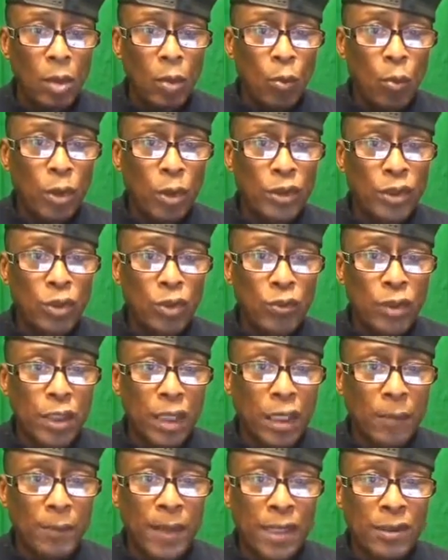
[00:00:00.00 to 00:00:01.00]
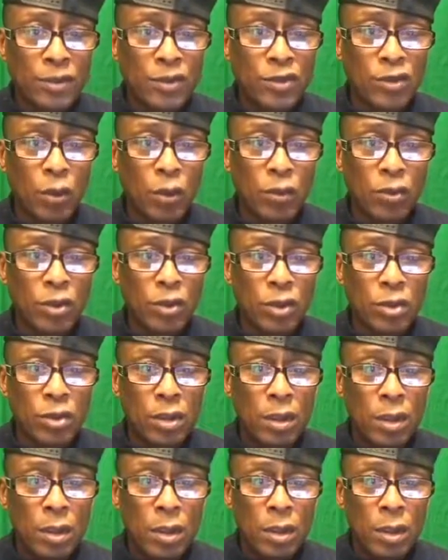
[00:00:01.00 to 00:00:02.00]
What do you think about
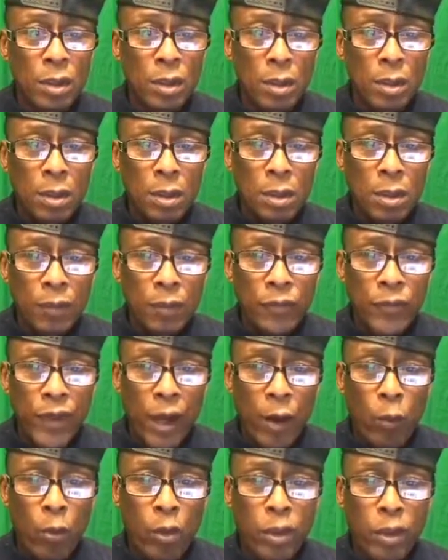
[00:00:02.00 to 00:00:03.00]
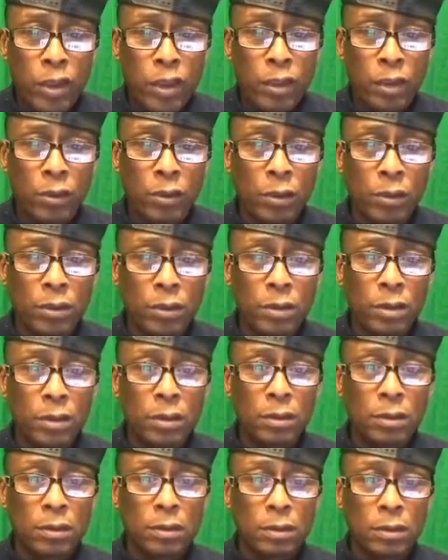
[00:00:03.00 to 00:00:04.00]
soldiers that were killed
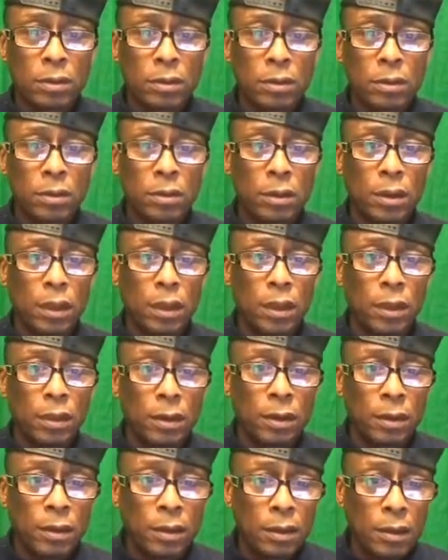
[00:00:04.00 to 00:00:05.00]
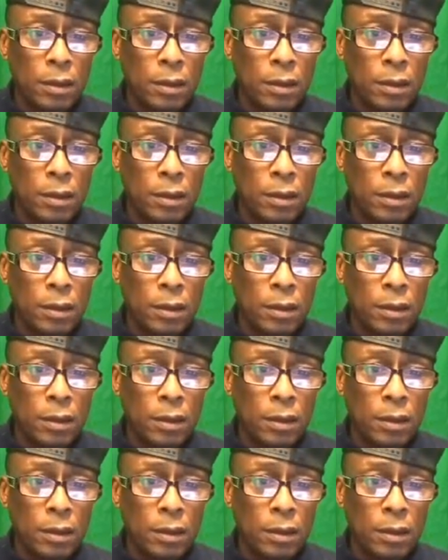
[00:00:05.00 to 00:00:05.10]
in